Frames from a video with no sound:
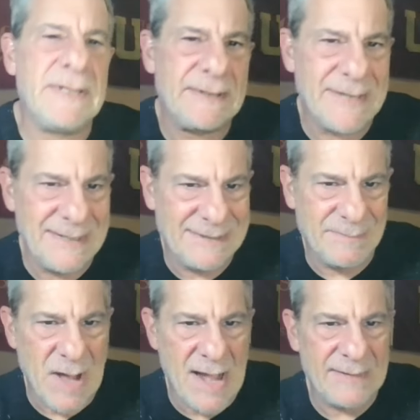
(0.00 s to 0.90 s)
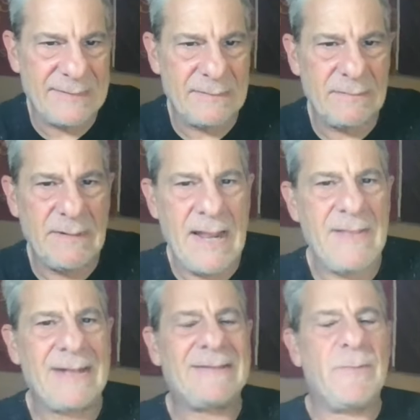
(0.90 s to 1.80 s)
inside spots,
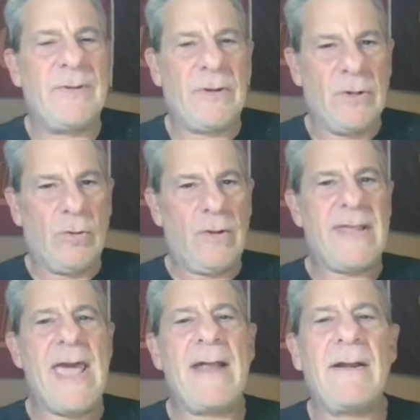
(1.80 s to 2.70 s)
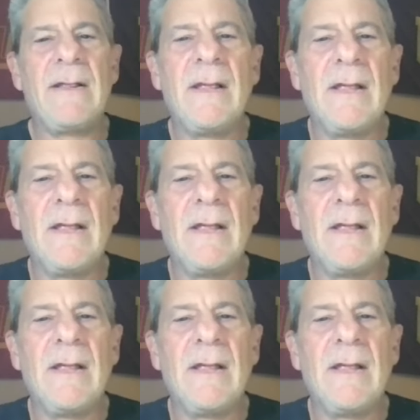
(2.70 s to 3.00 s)
and that's someone they're going to look at